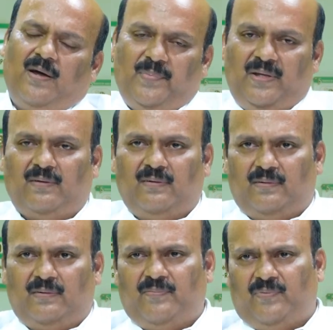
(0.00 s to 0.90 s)

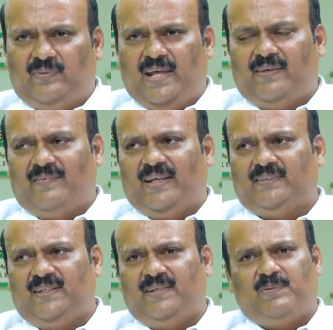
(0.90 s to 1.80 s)
If you take one
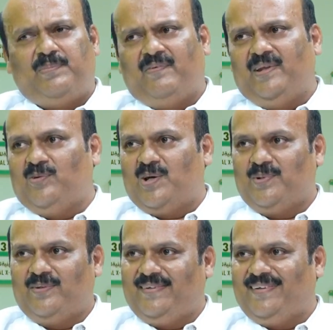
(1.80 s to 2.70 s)
X-ray, it will be very
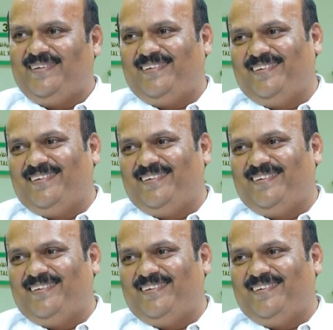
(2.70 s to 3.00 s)
normal only